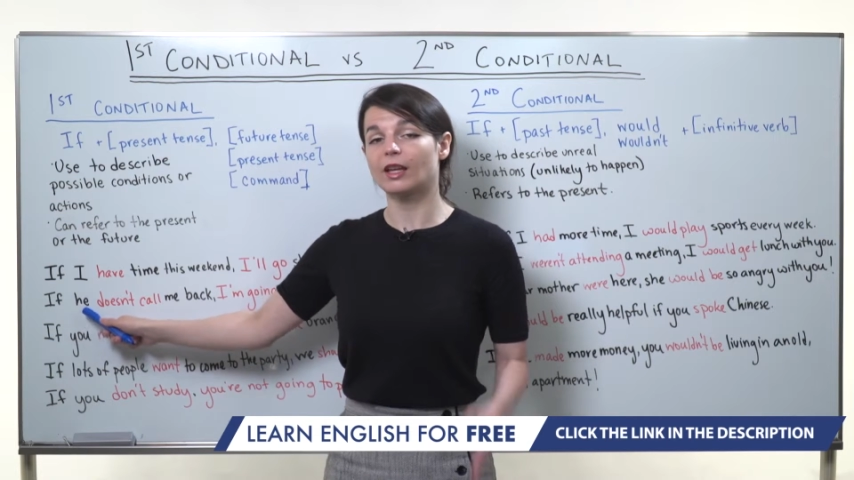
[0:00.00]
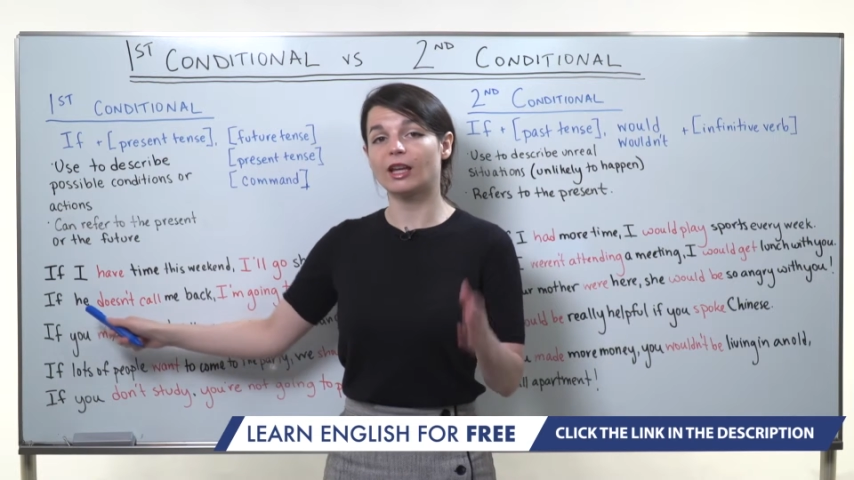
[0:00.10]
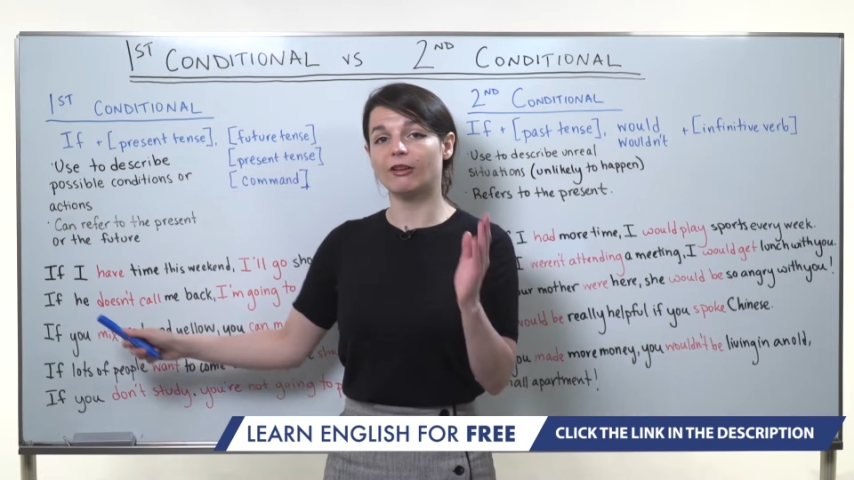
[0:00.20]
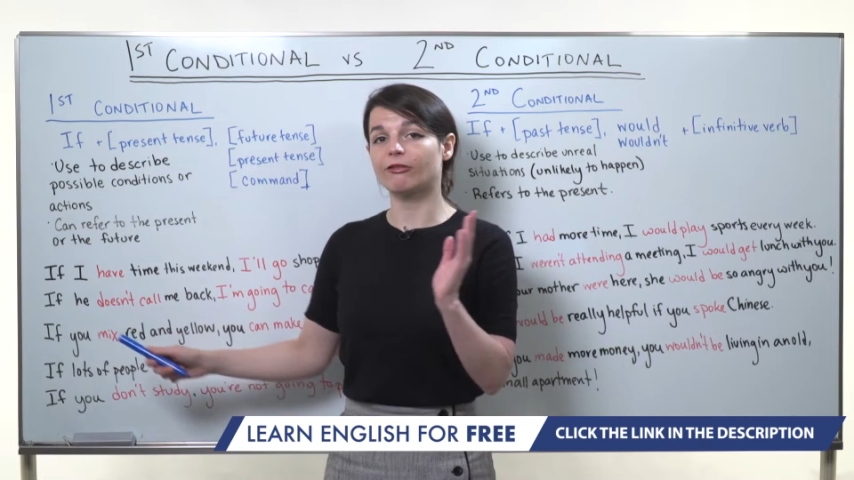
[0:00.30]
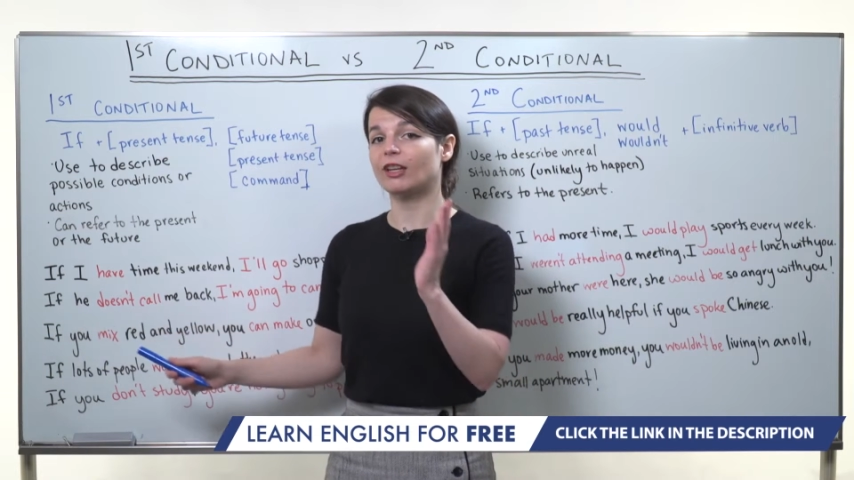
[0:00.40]

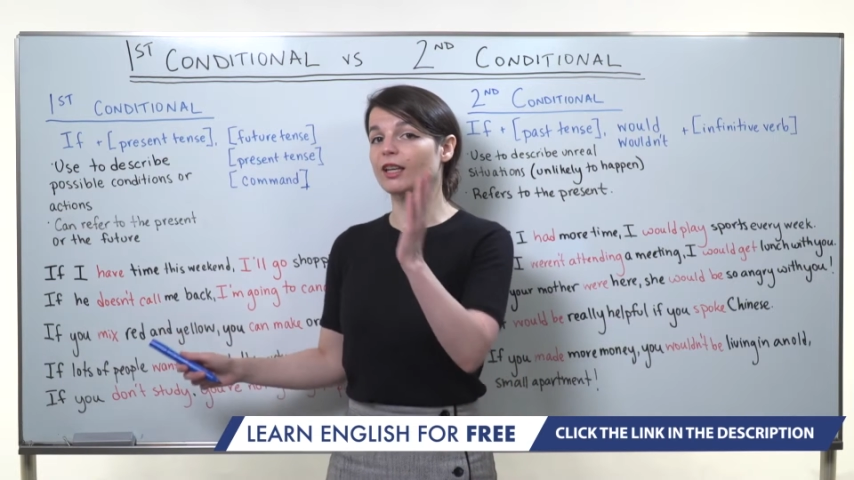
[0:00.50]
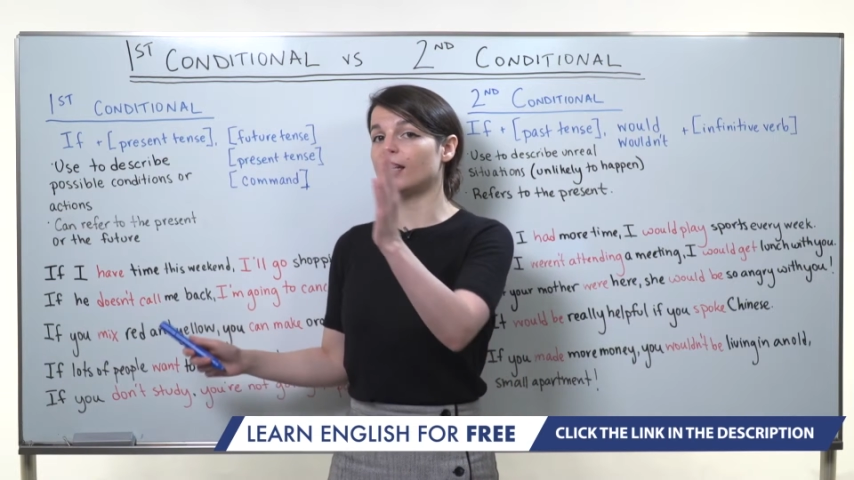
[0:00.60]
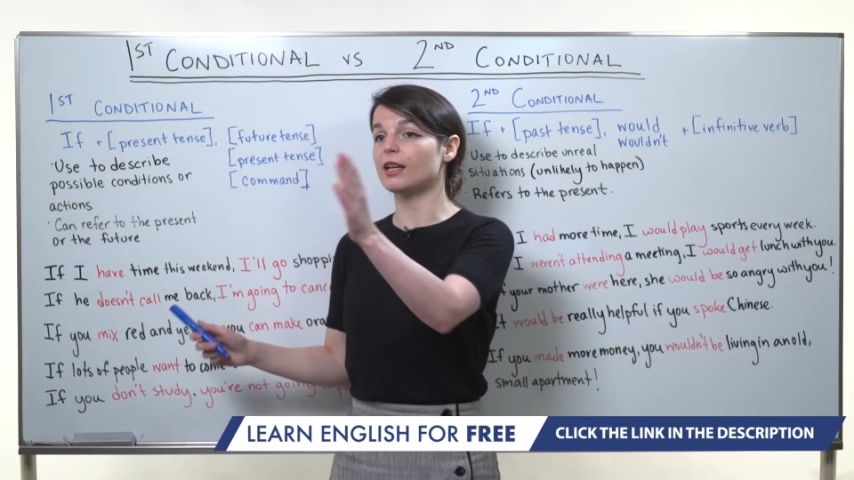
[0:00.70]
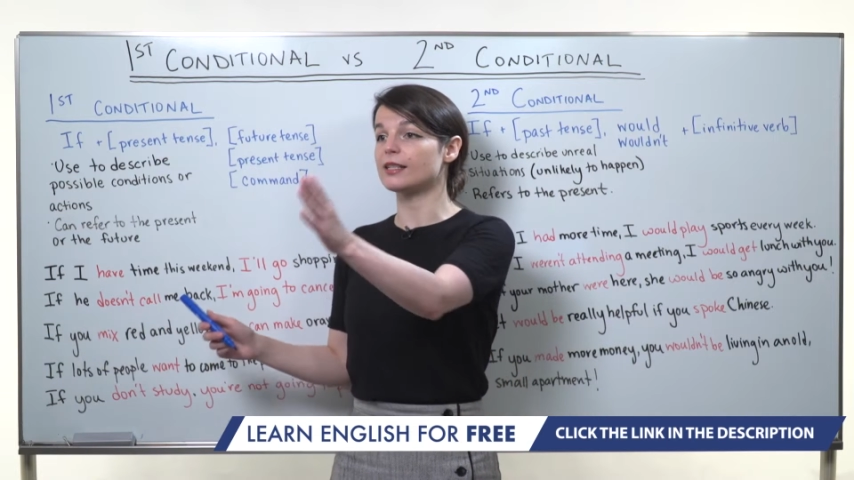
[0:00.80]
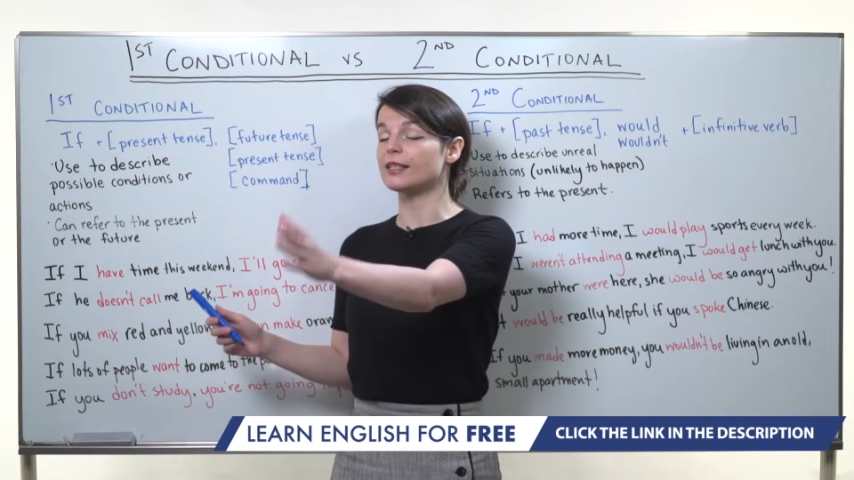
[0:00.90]
If
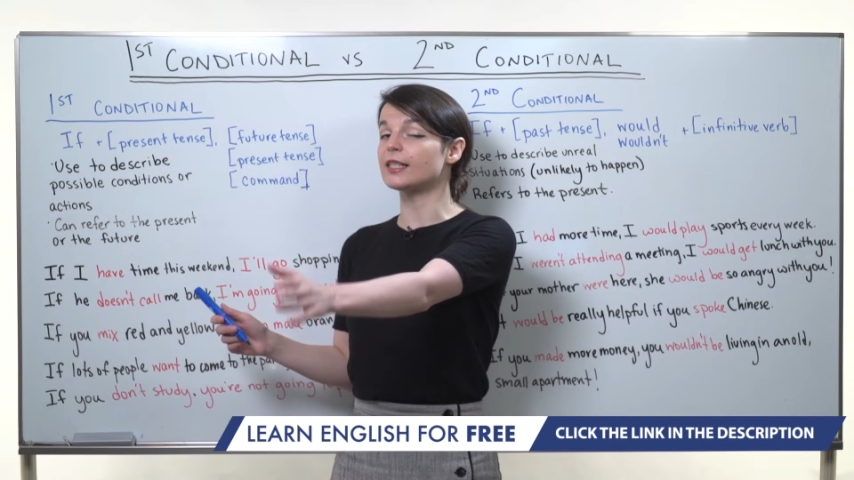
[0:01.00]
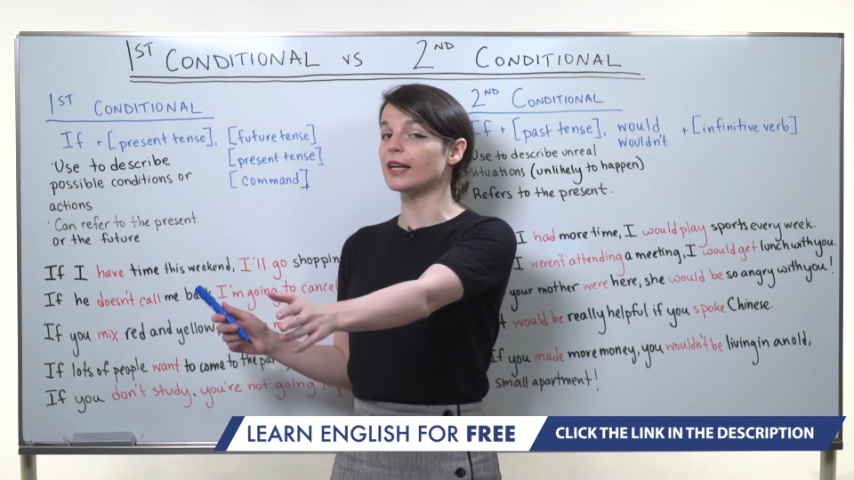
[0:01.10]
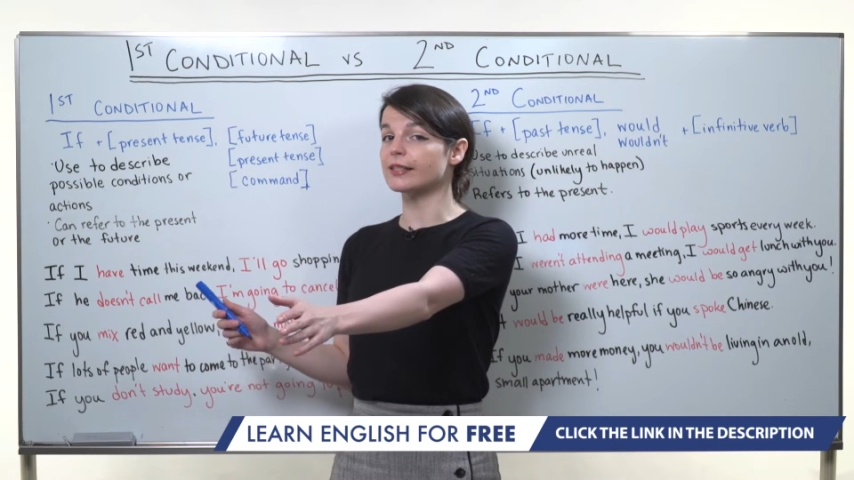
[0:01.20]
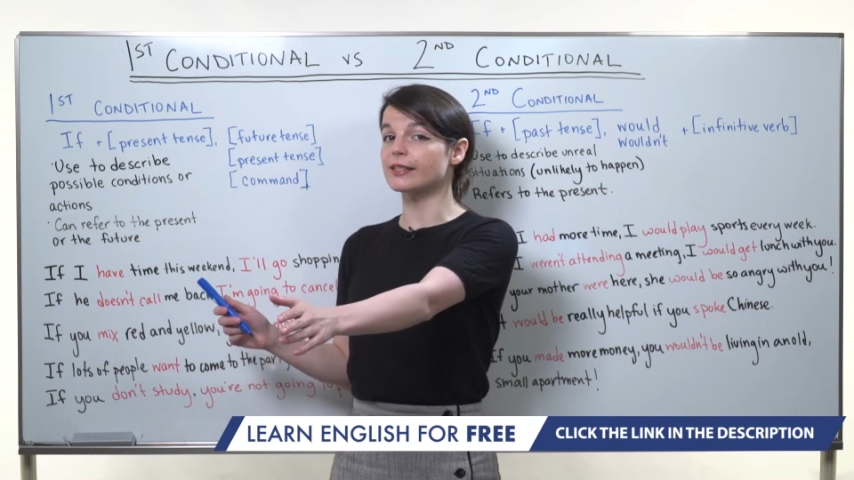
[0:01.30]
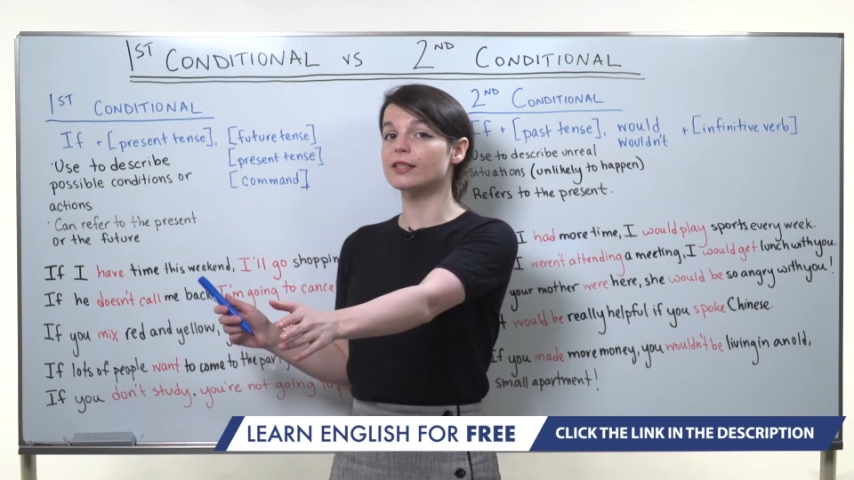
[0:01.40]
he
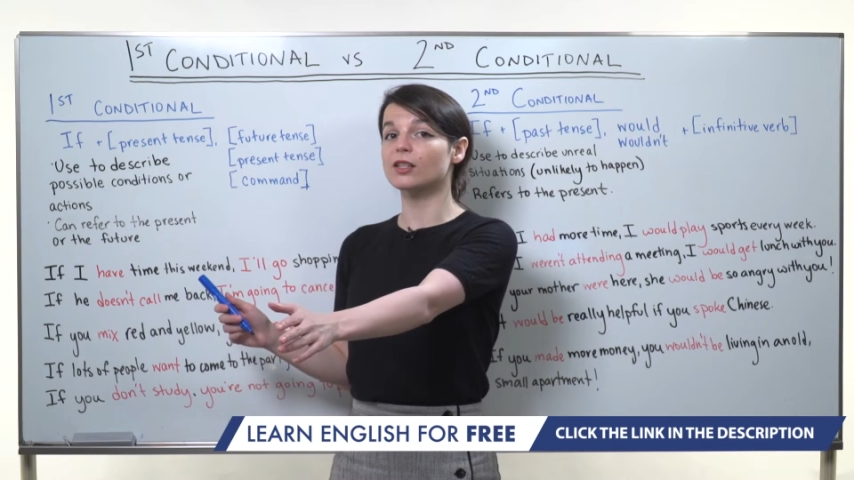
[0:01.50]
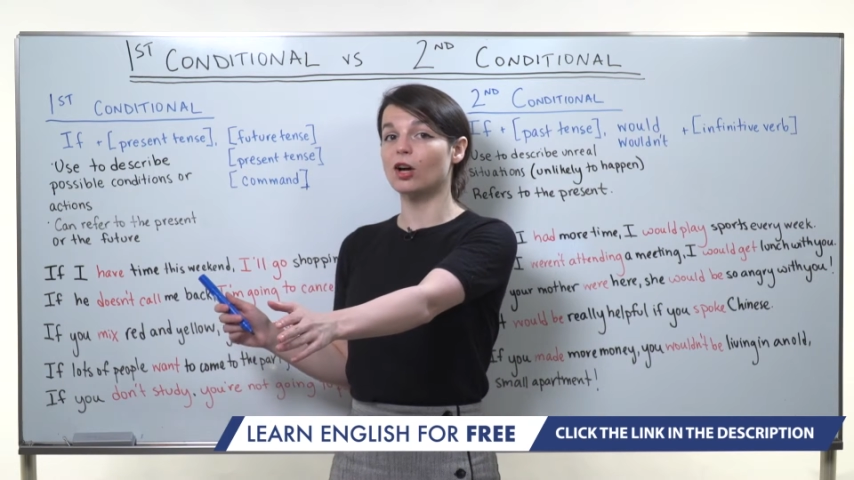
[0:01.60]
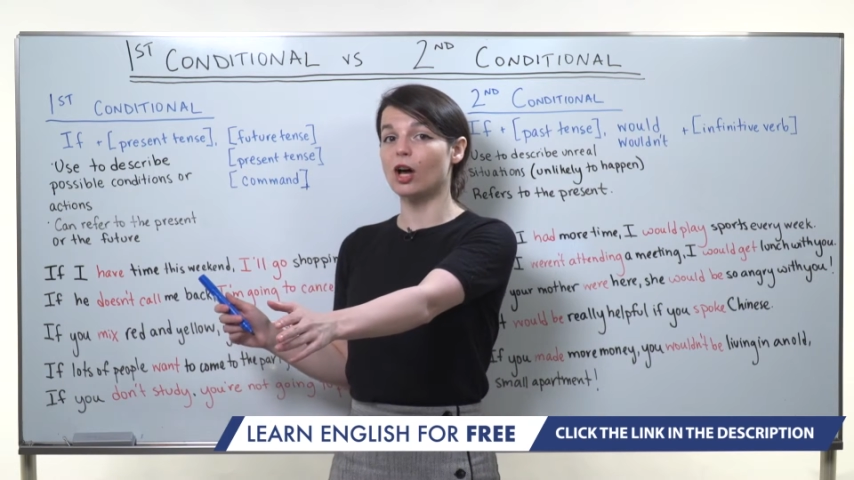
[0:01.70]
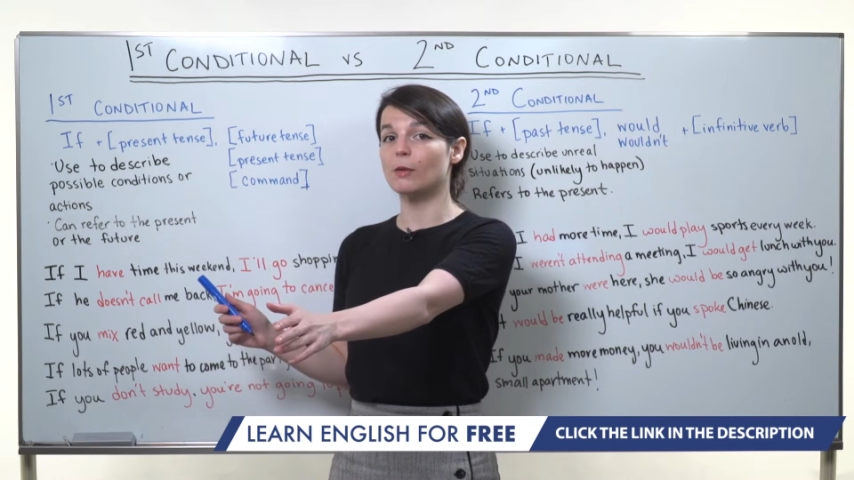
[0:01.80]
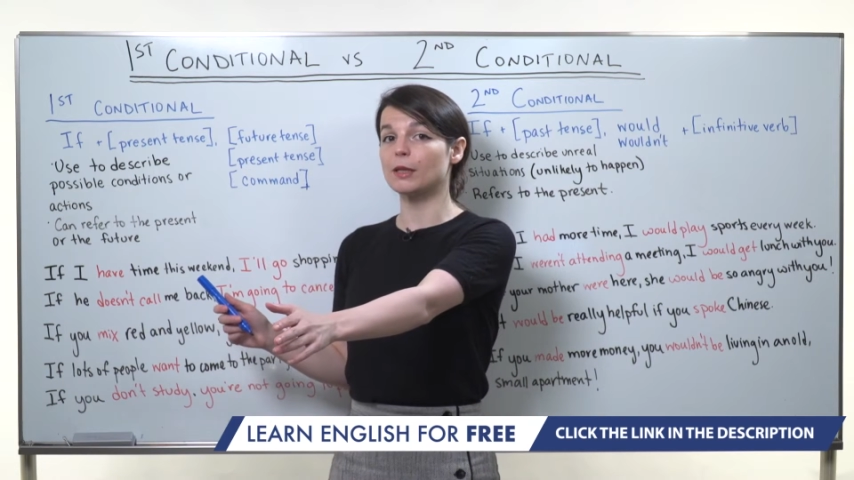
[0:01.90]
doesn't
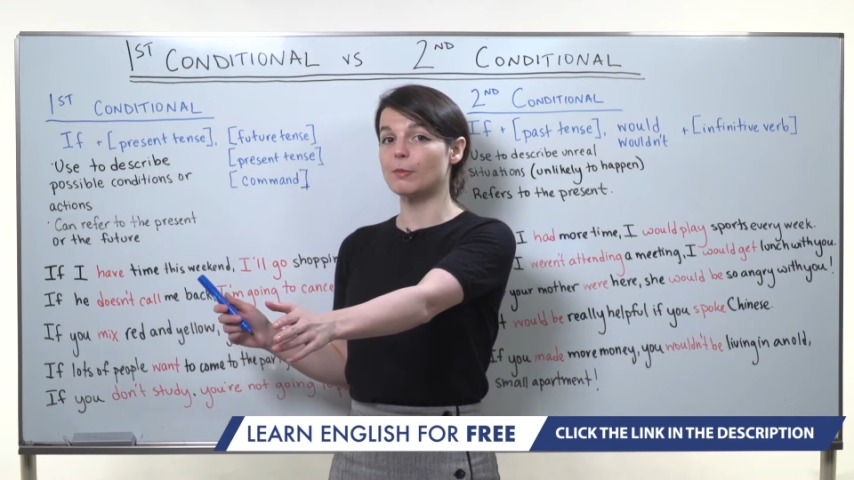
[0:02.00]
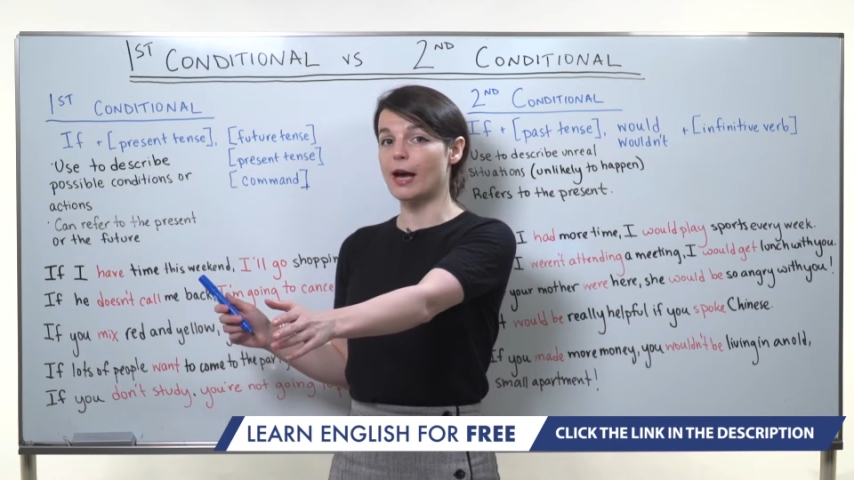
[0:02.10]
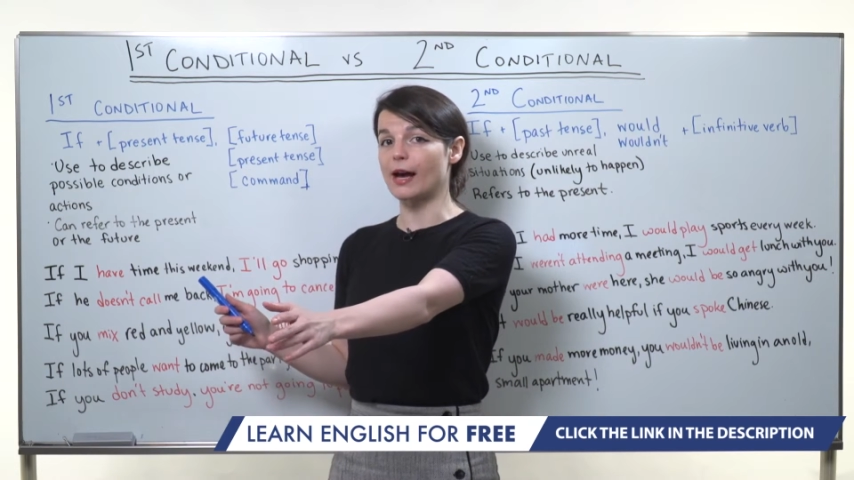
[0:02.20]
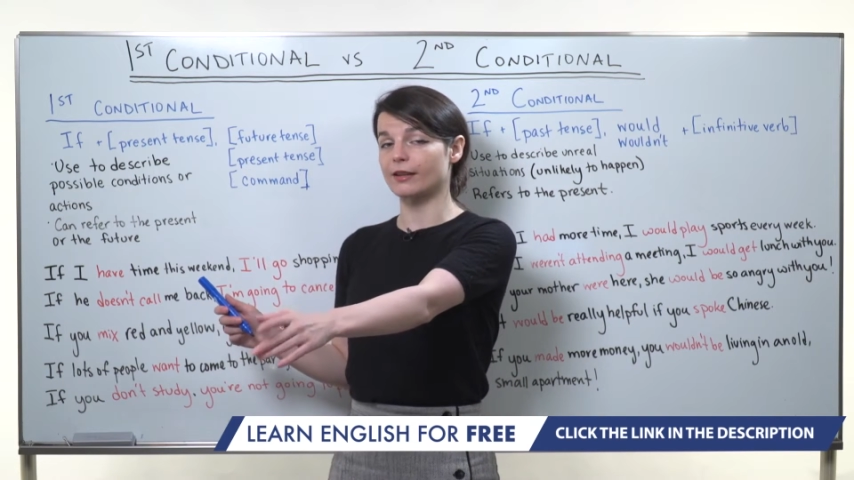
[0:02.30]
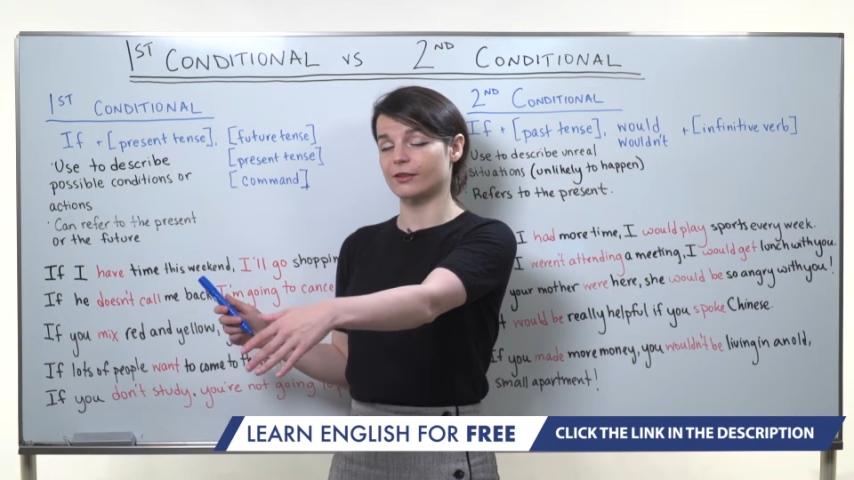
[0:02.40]
call me back,